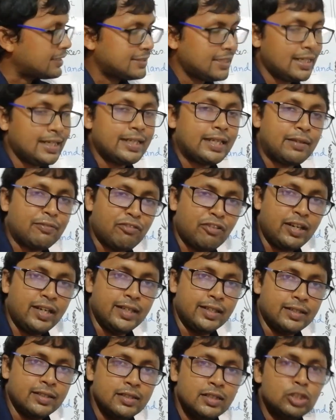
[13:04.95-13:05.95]
are
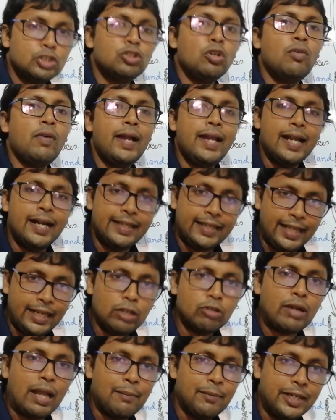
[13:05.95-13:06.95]
different, so why
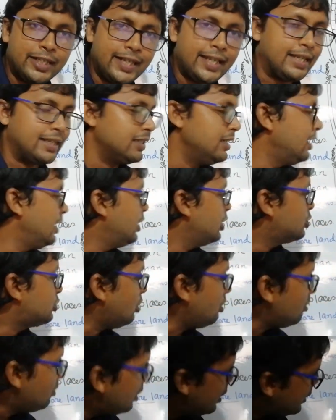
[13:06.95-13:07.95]
heterogametic?
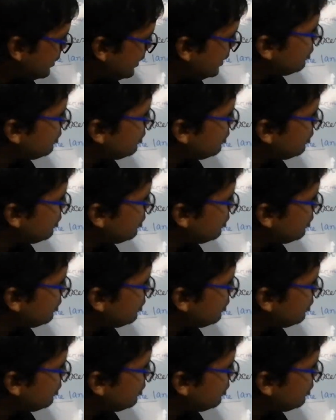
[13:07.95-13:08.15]
So this